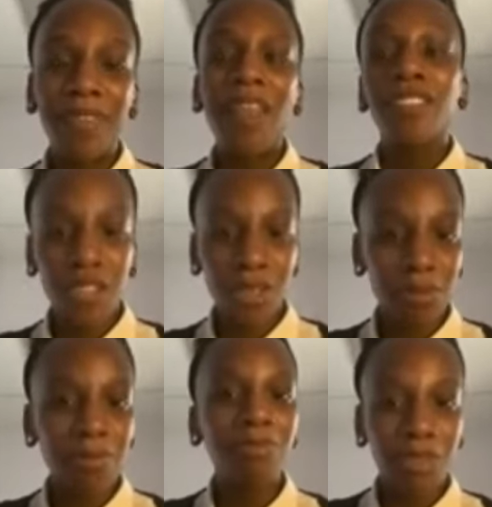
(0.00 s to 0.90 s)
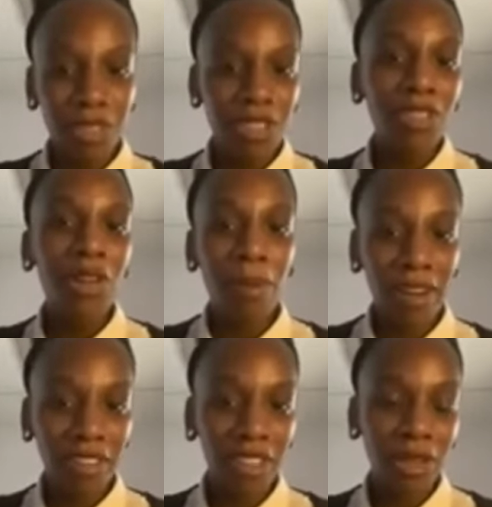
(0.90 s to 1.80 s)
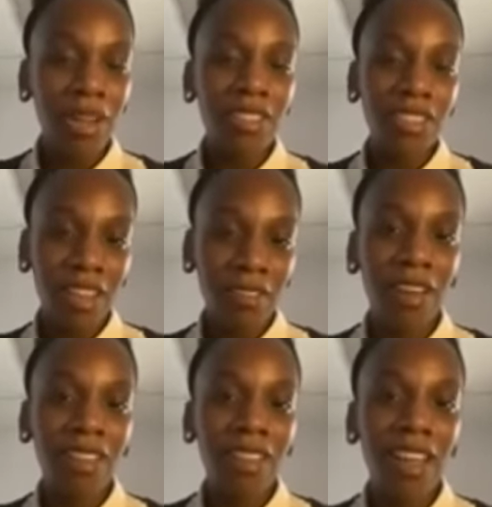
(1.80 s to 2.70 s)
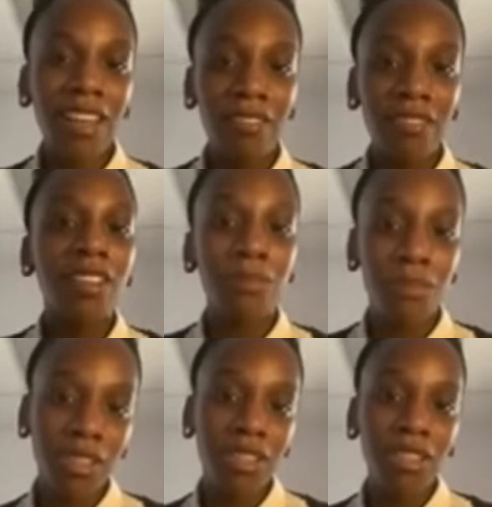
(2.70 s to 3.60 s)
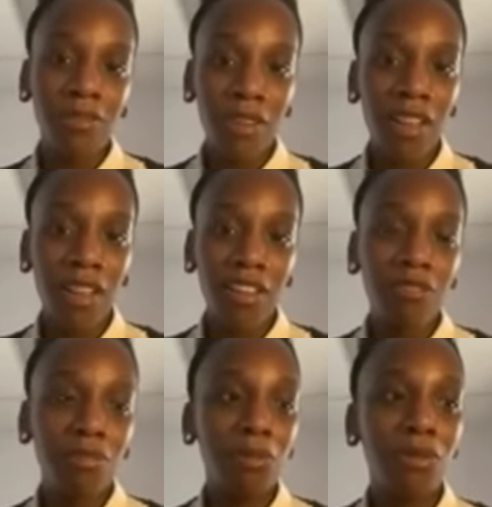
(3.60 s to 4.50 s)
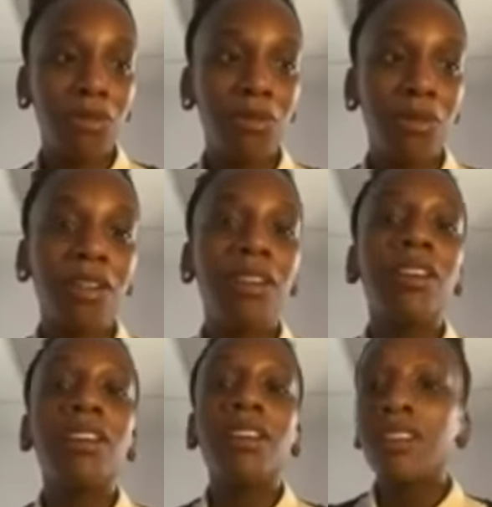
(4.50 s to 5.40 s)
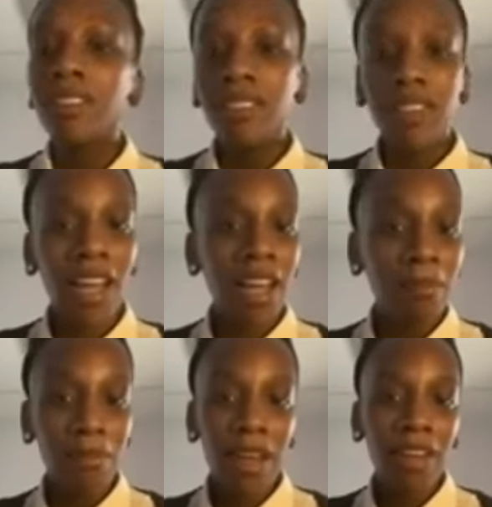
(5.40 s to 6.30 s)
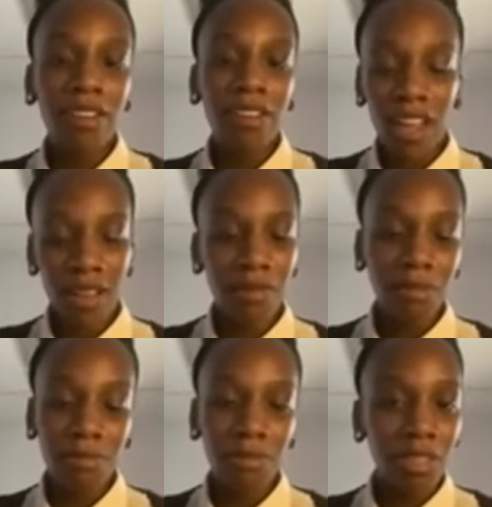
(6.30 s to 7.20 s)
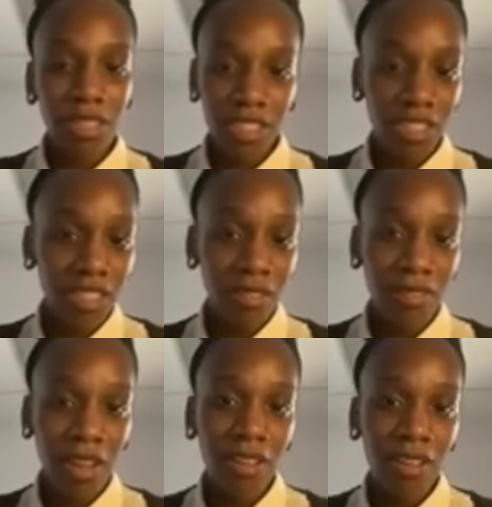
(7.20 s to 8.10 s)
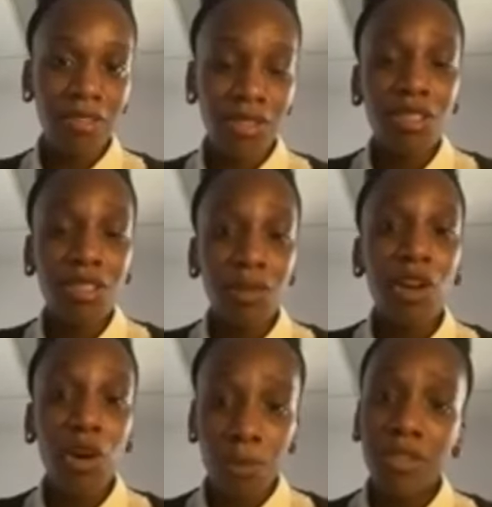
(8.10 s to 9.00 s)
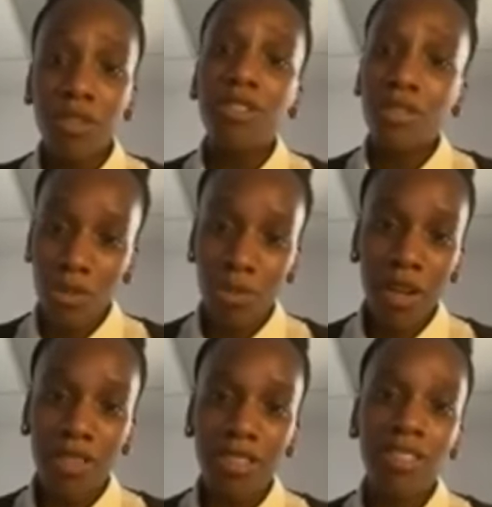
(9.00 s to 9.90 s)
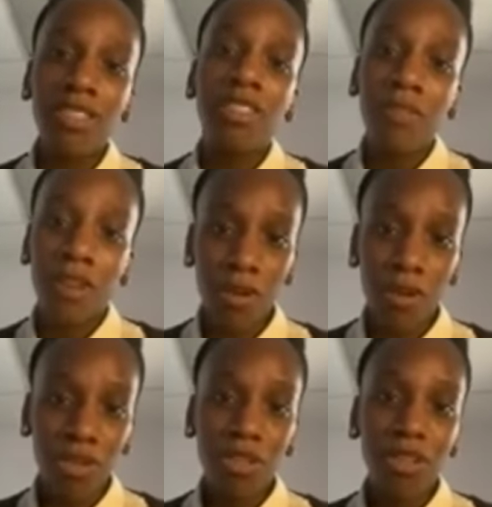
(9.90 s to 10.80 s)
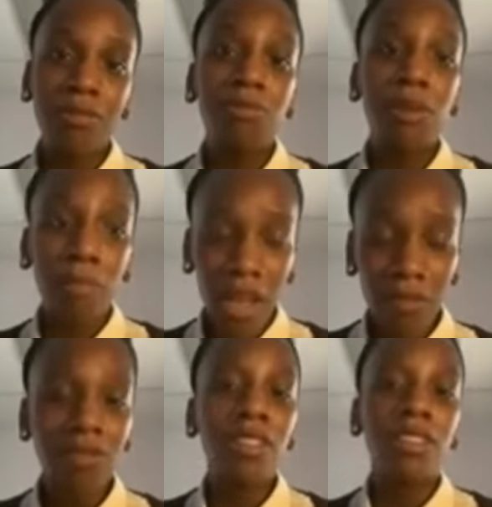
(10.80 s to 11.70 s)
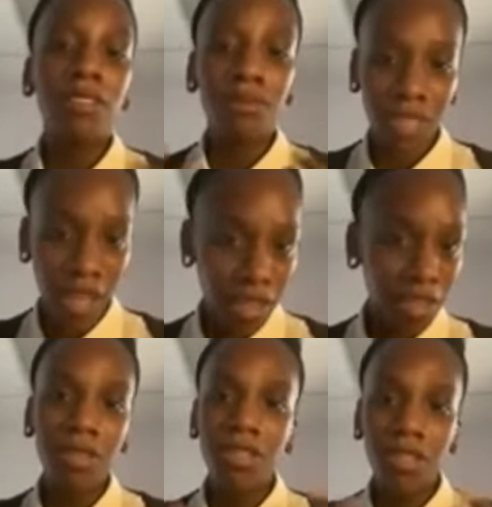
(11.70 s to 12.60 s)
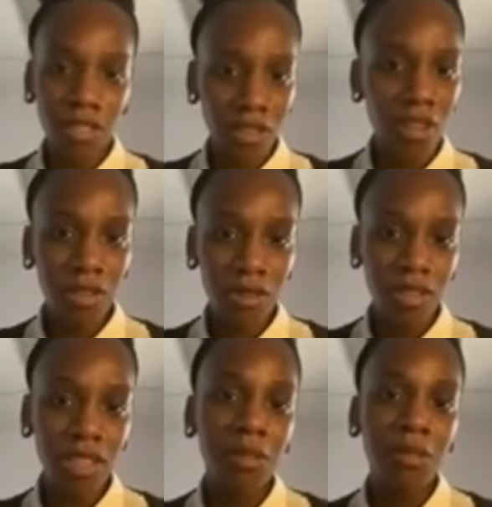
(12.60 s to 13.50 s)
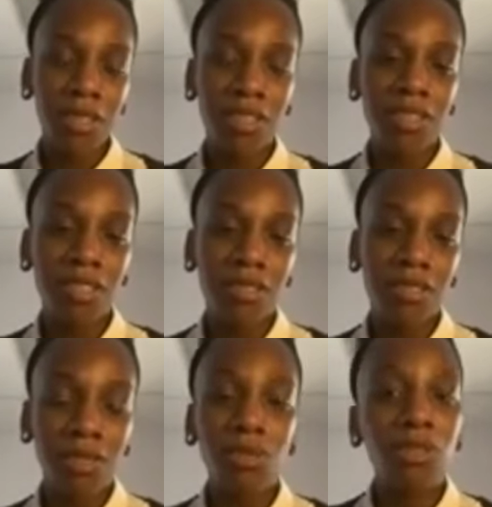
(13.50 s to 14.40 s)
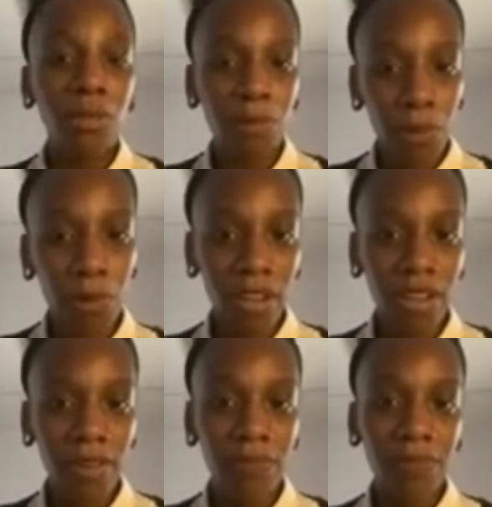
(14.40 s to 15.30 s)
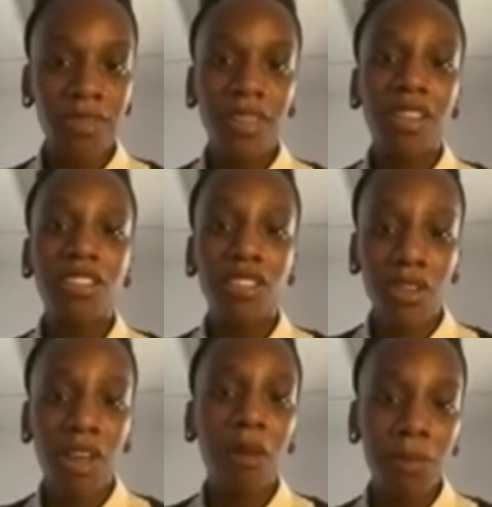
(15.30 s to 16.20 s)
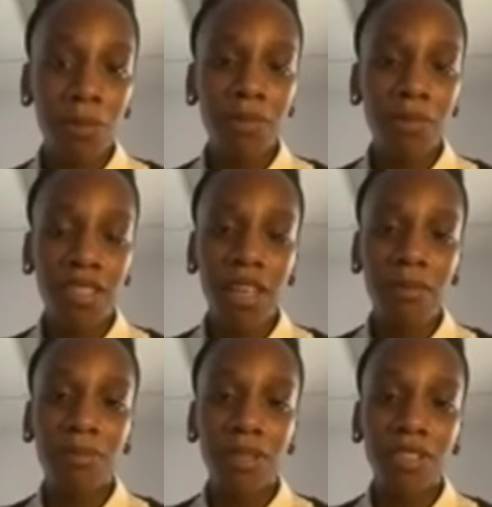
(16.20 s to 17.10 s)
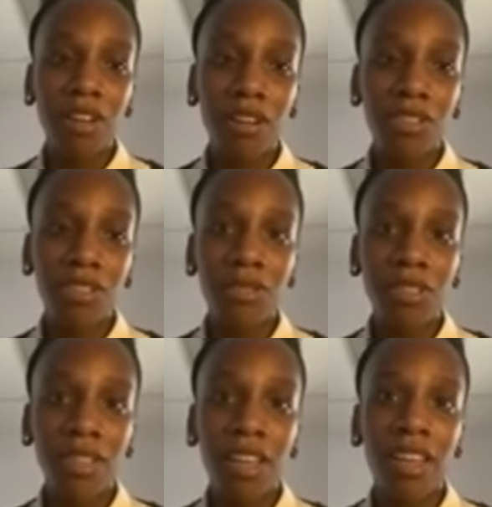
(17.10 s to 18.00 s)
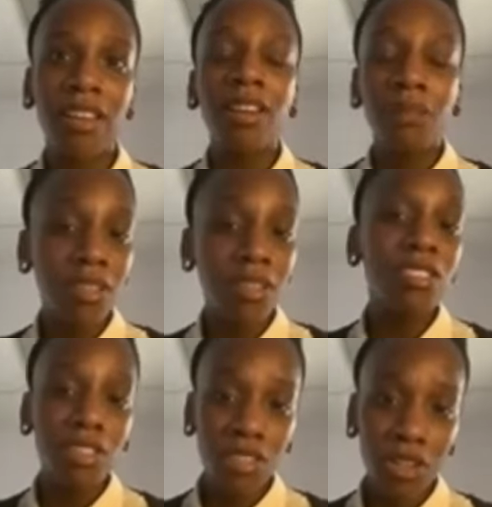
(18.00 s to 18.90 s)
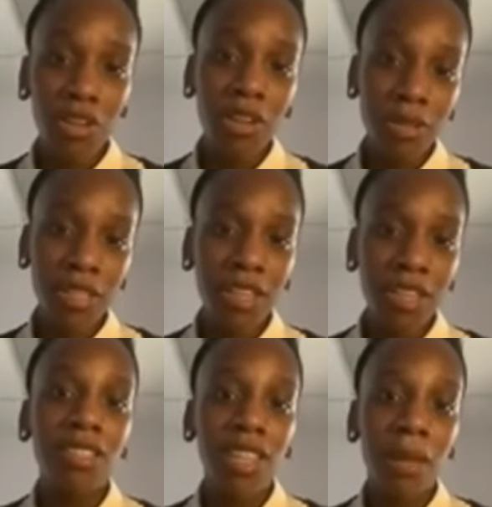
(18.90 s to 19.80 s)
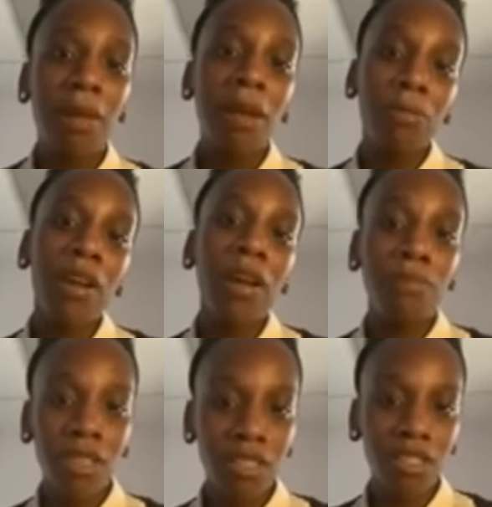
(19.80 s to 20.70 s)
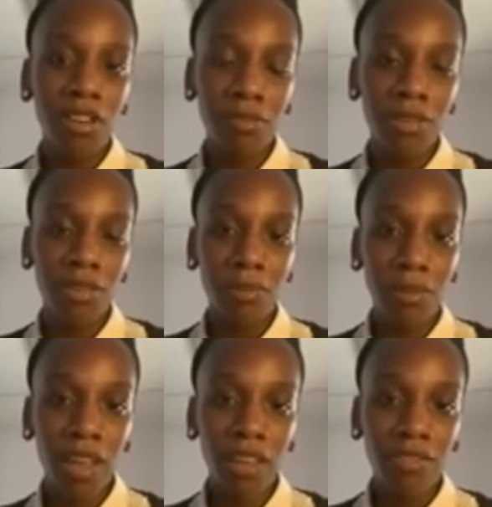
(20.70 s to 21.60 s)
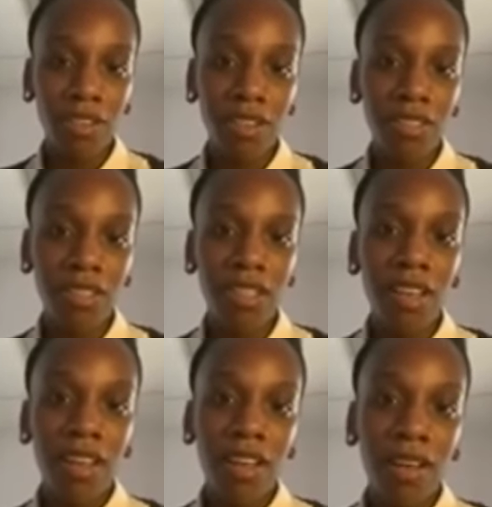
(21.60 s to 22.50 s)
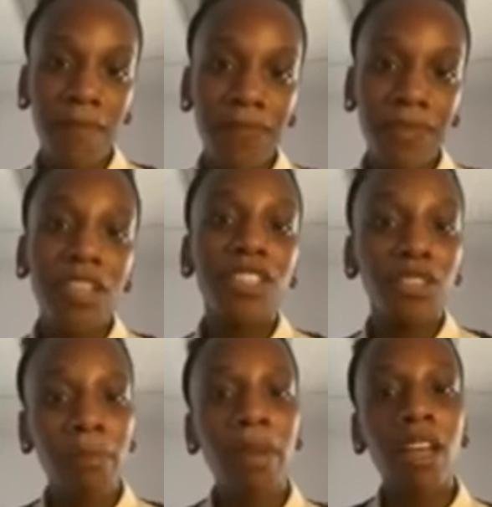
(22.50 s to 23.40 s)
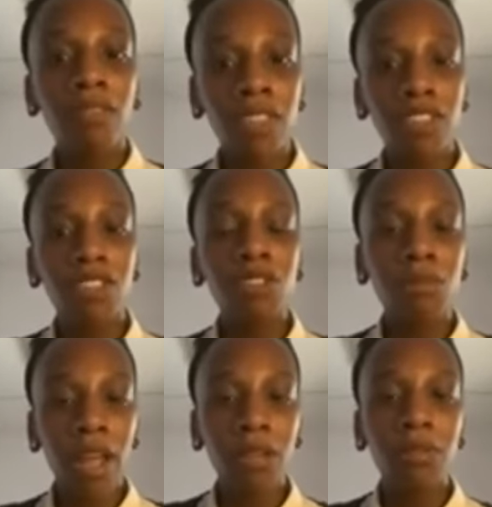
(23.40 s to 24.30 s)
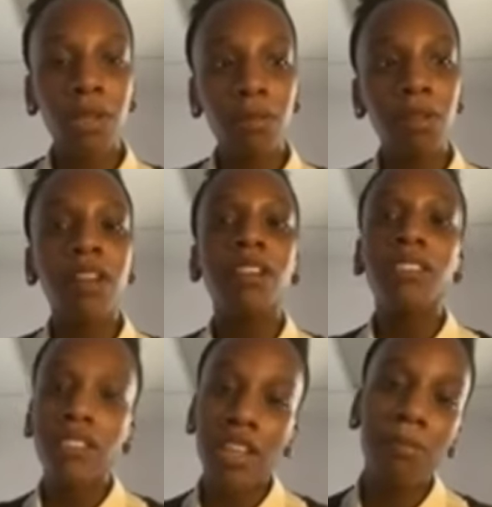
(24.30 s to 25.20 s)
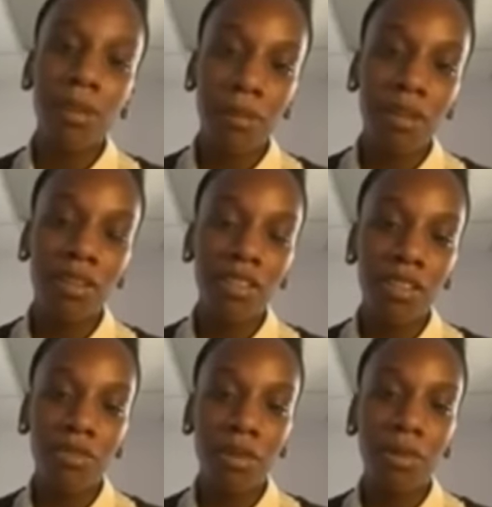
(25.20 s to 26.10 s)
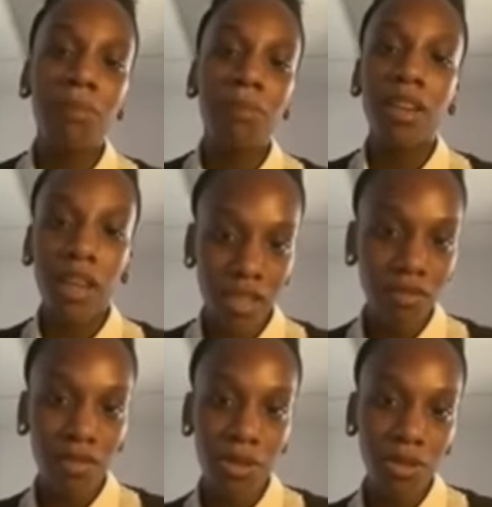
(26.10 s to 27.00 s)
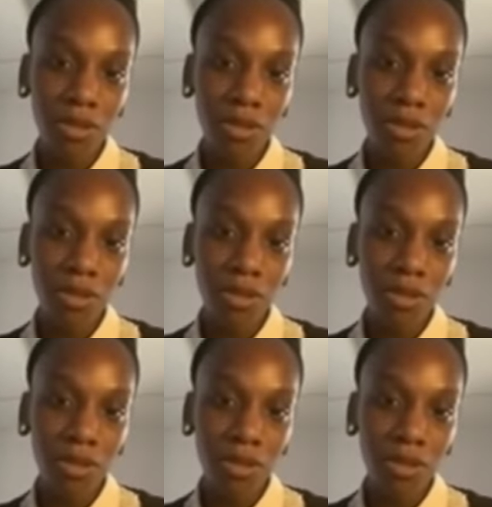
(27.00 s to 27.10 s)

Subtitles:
And so just to go back to your question, I find that even in communities of color, if people who are not Black or not clinicians of color, just to be open to the nuances of the culture, be mindful of diagnoses and all those things, because those are important, and to know how people present, but to also say, well, these are the circumstances that might bring up these behaviors. And so I might have to interact with people or understand people in a different way because of those